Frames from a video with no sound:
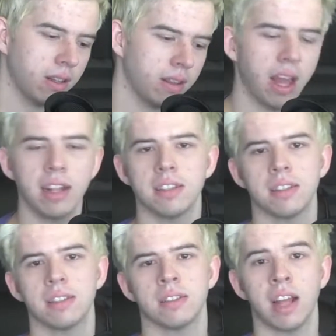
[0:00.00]
better.
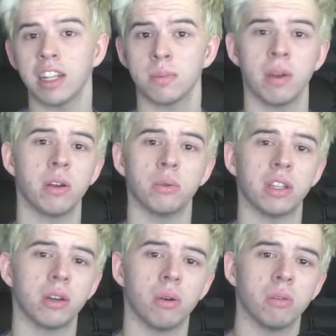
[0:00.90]
That's my
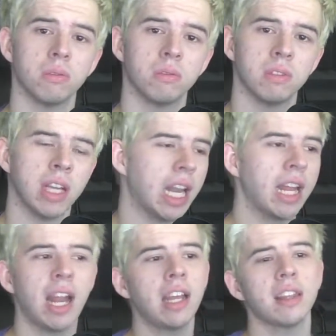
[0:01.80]
only goal. In
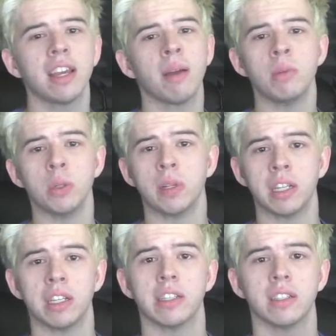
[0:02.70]
anything I'm
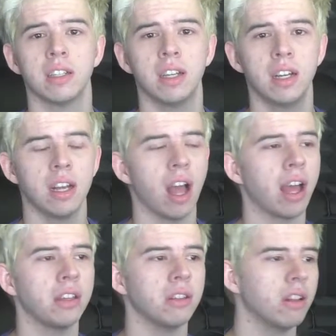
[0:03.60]
doing here,
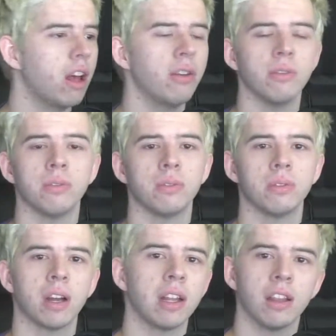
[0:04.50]
I love
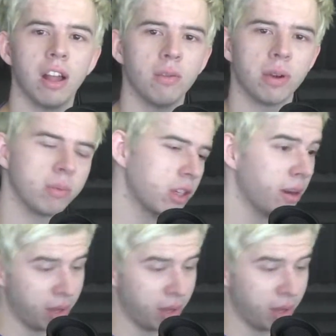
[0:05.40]
what I'm sorry, I'm